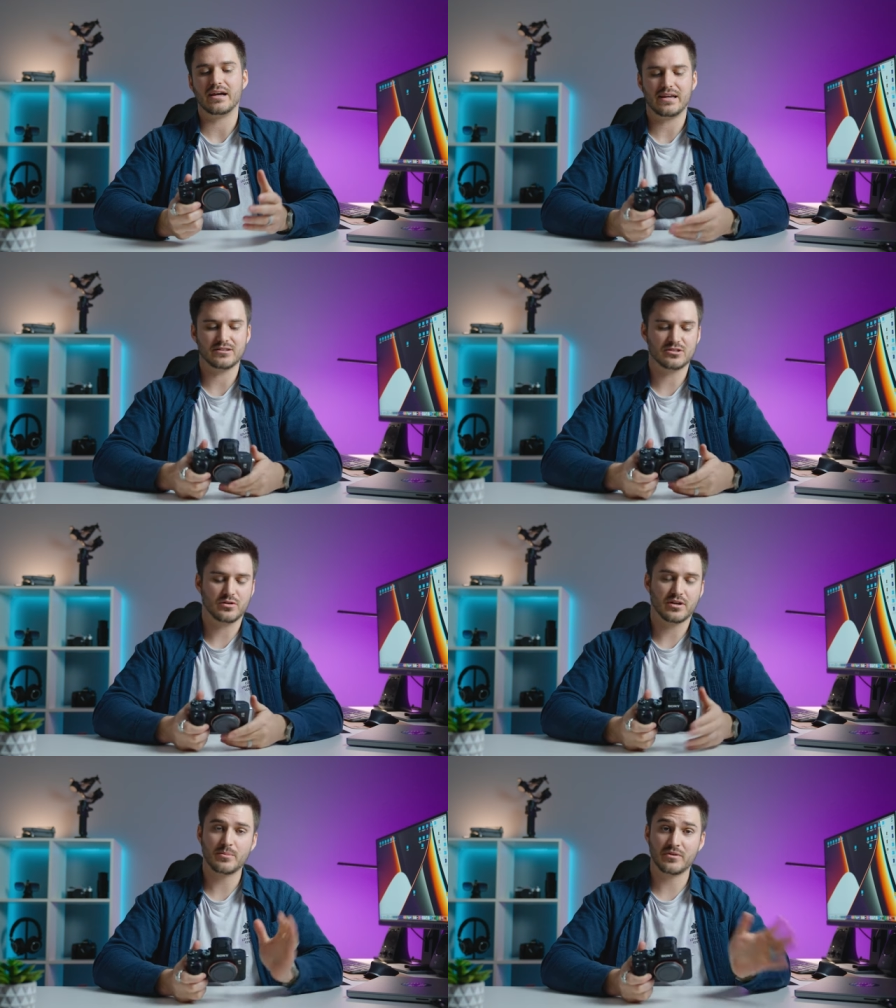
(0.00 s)
And
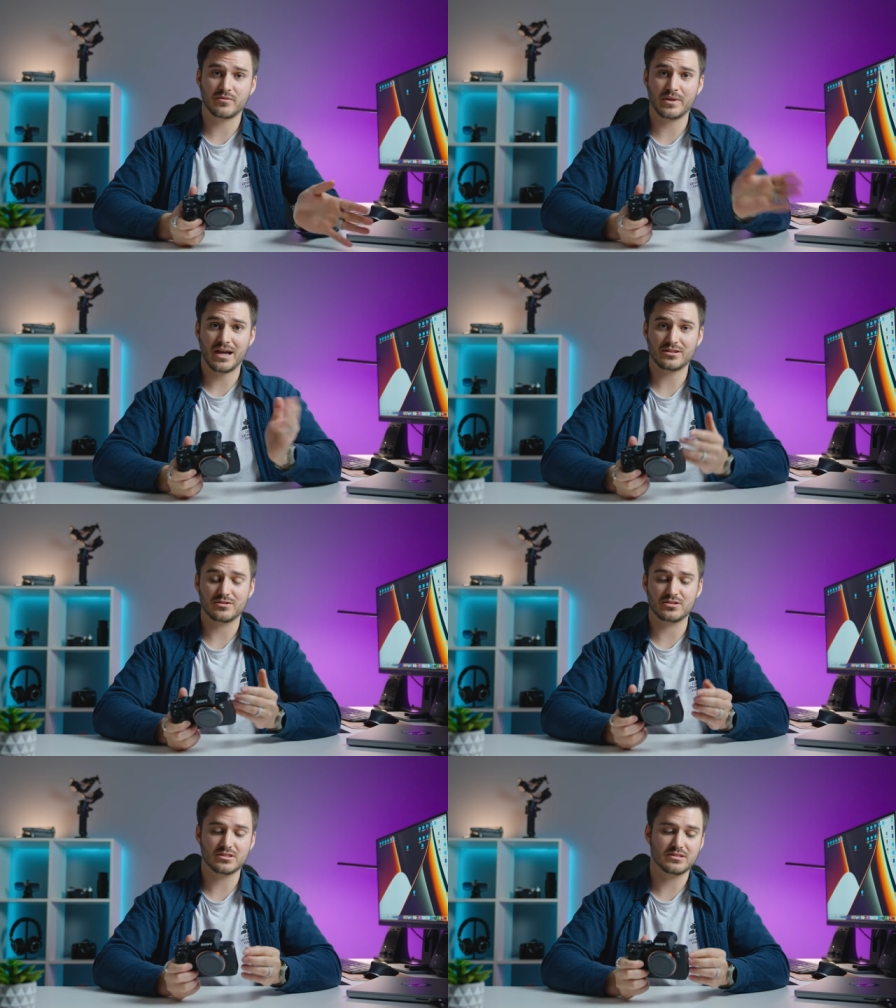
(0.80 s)
so coming from that
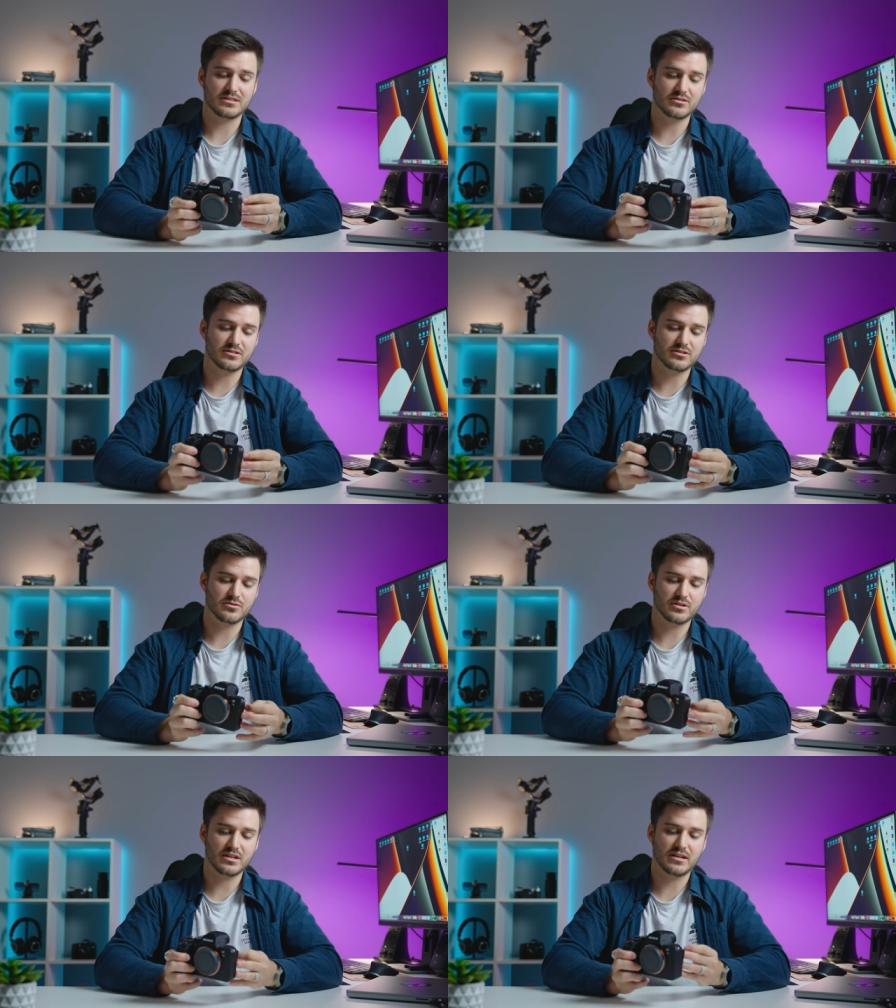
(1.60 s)
to just a tilting
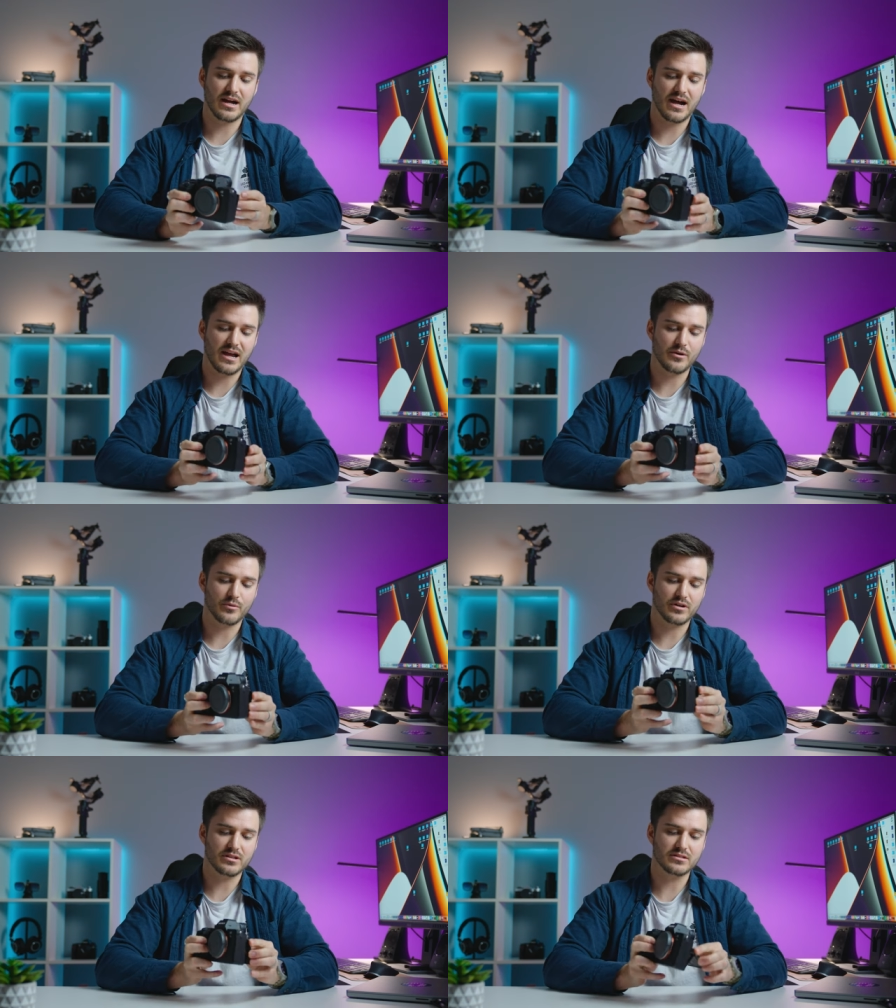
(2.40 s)
screen, I
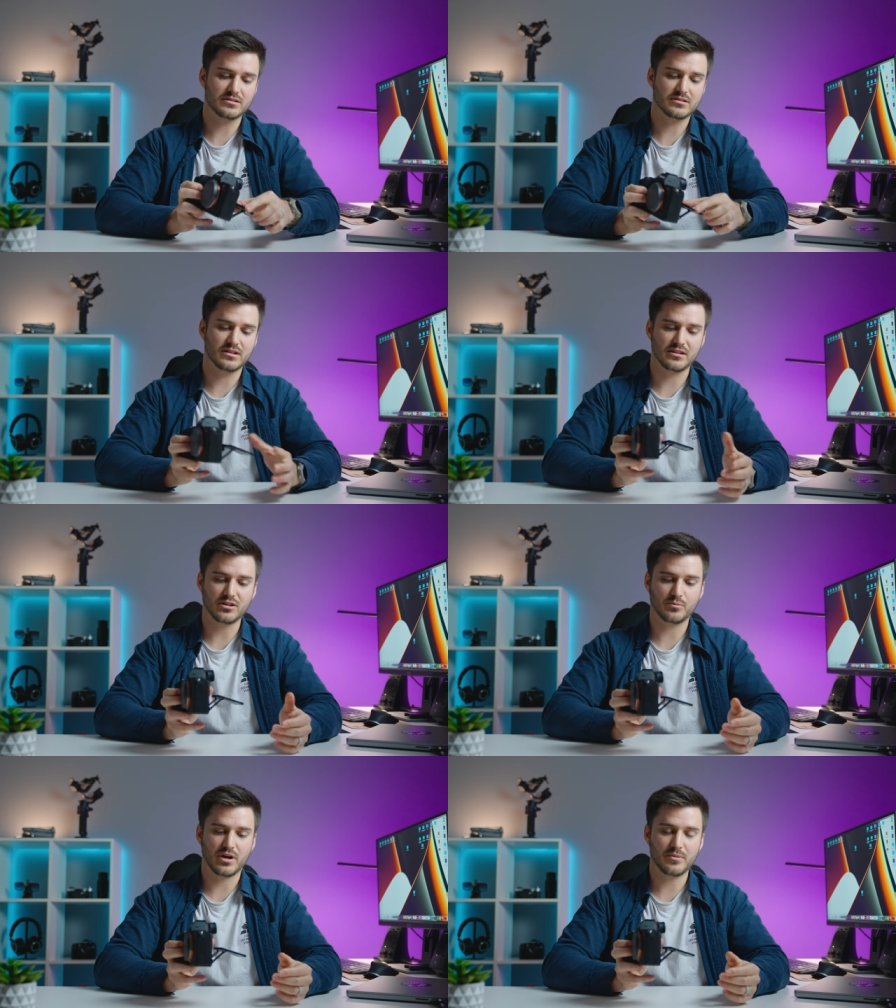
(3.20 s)
was a
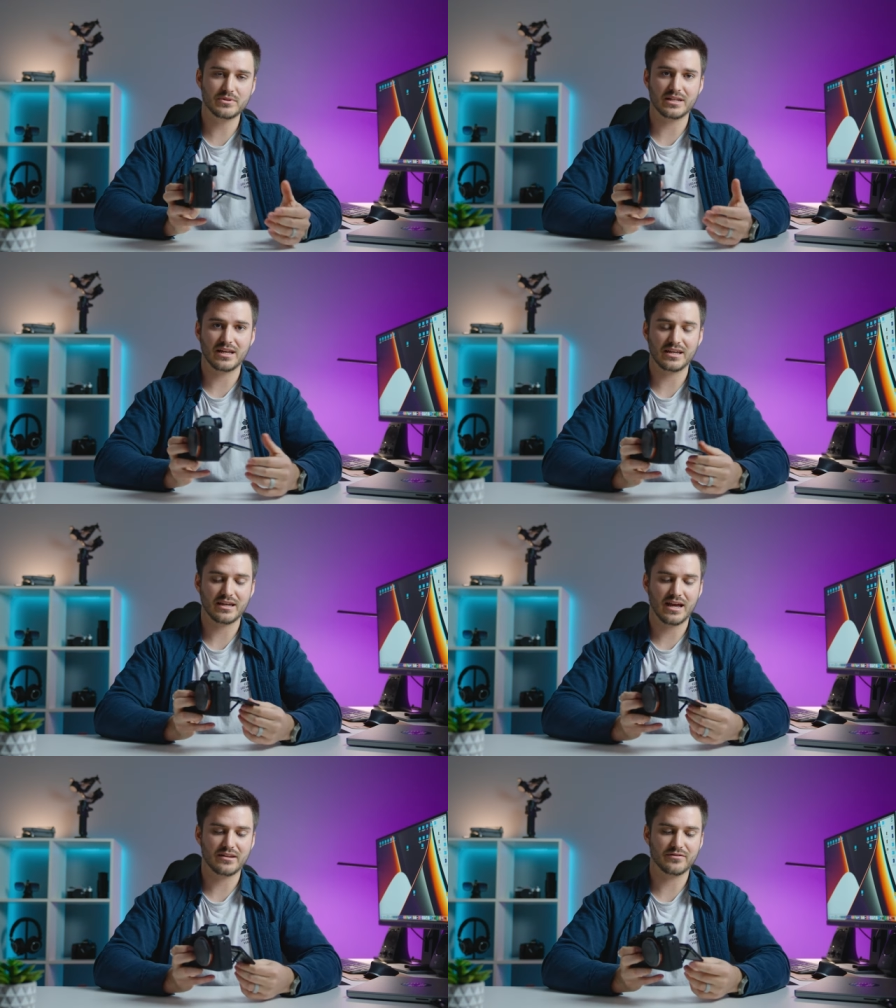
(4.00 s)
little bummed and I
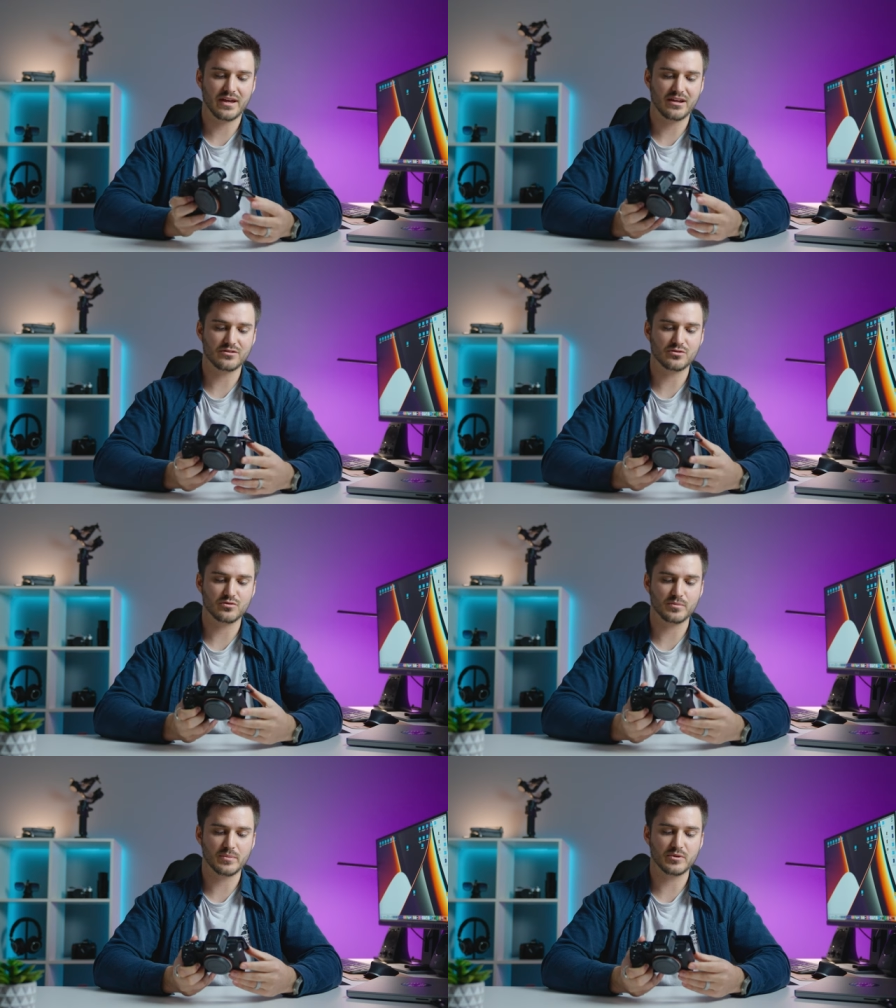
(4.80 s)
kind of had to
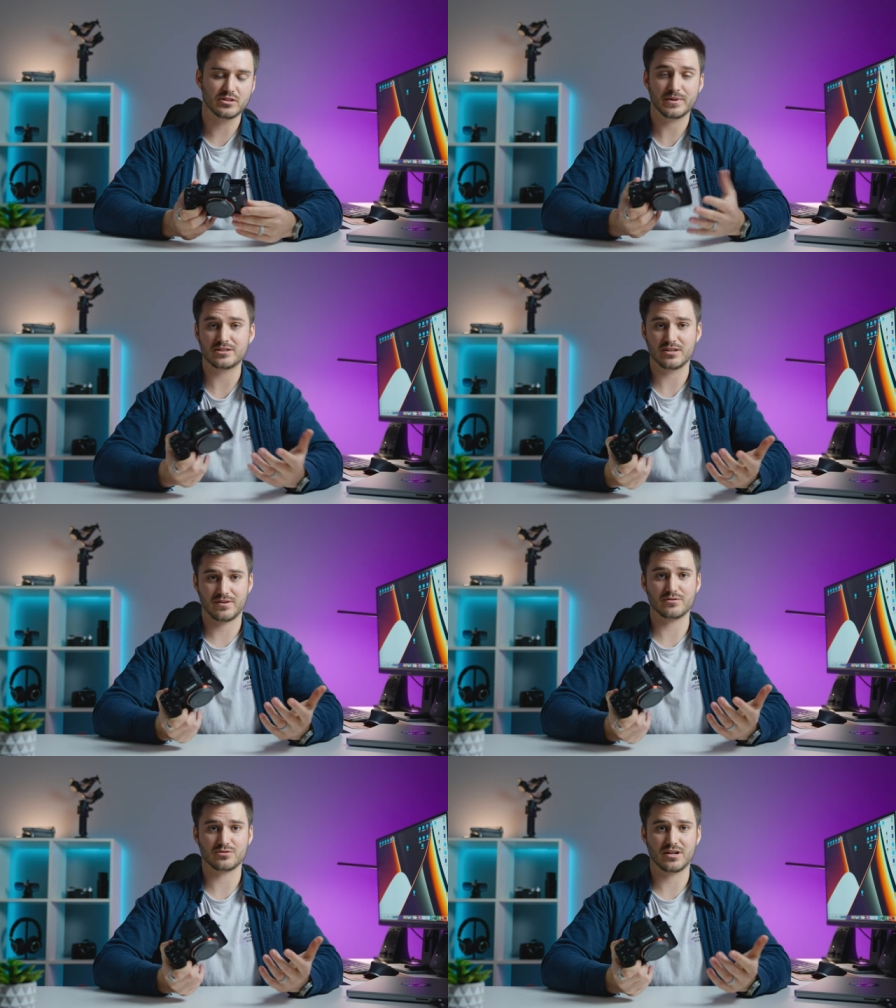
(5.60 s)
remember, especially if
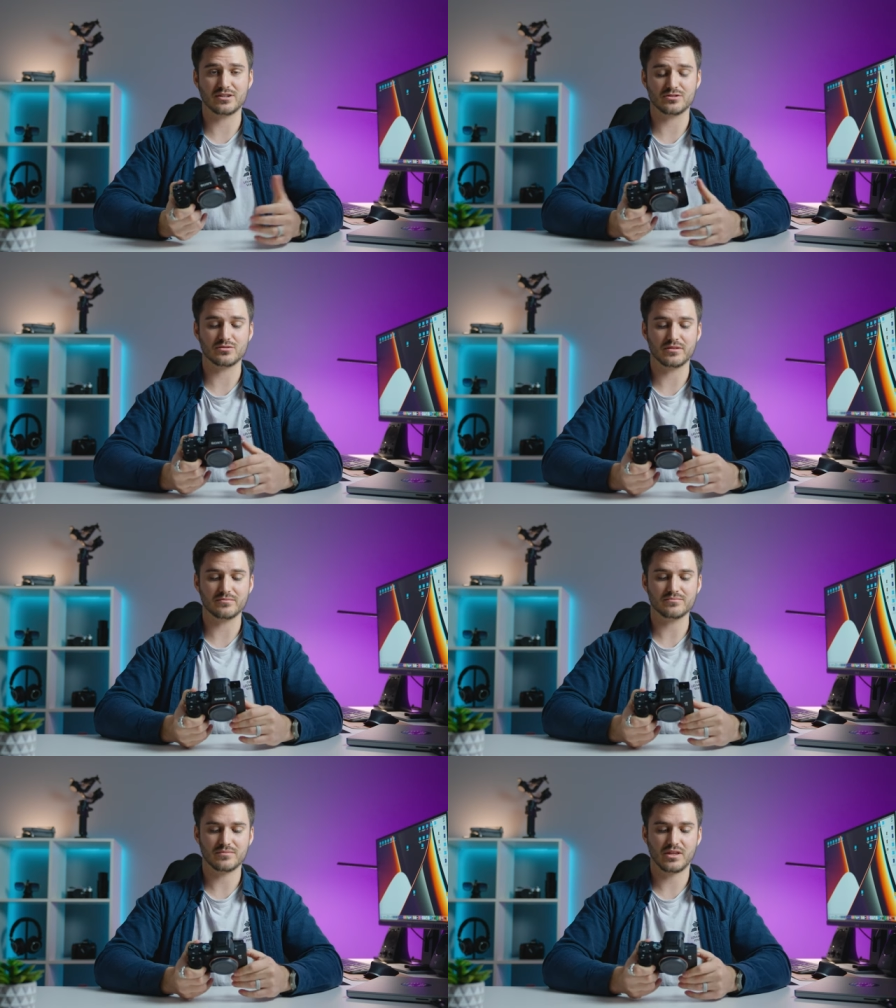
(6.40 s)
I was trying to
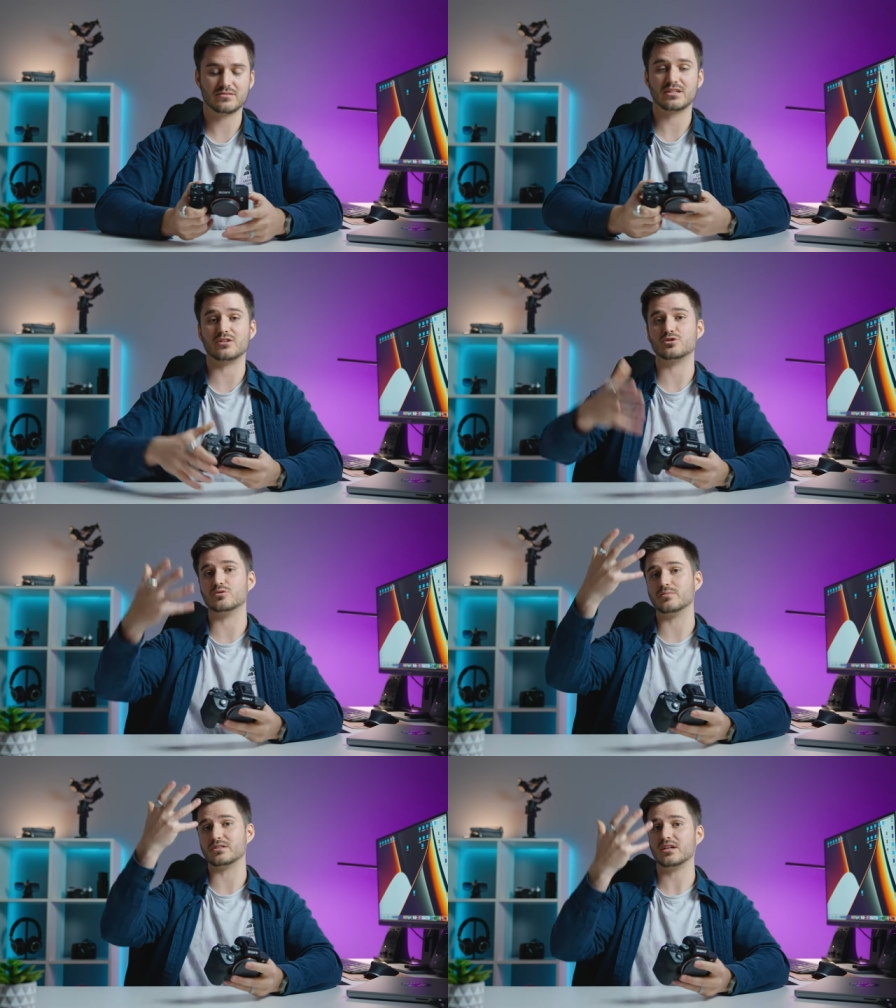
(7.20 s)
say
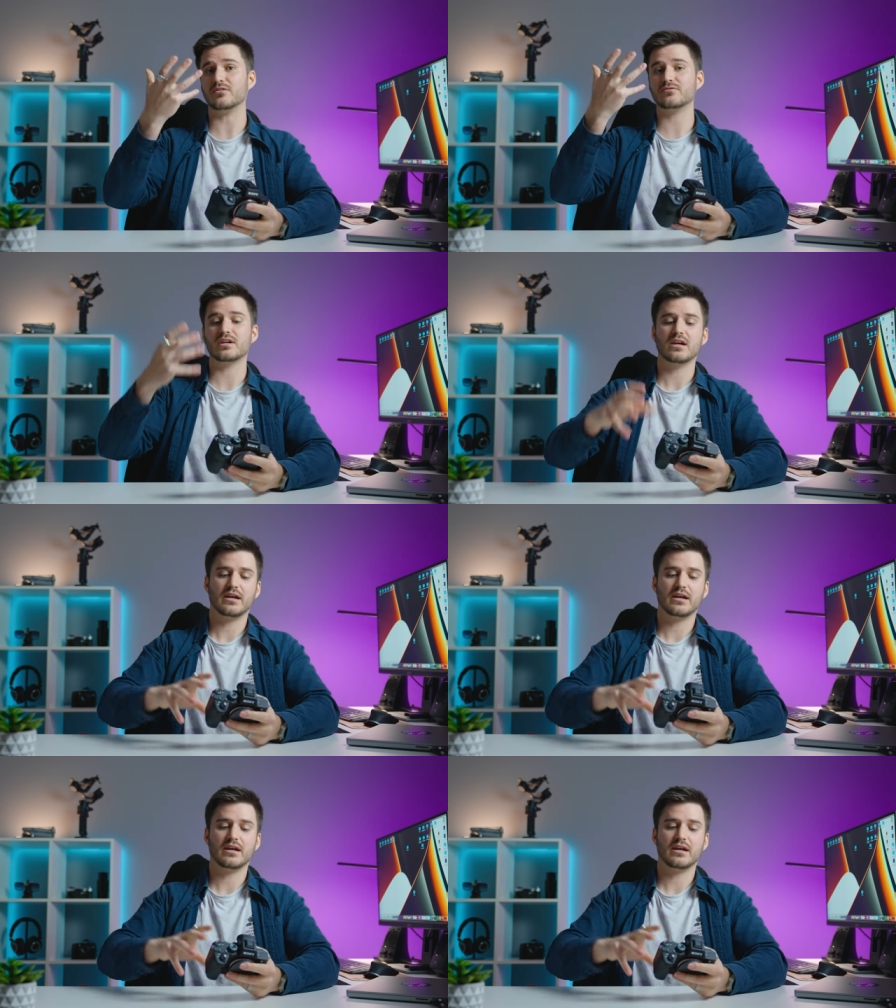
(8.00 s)
shoot myself,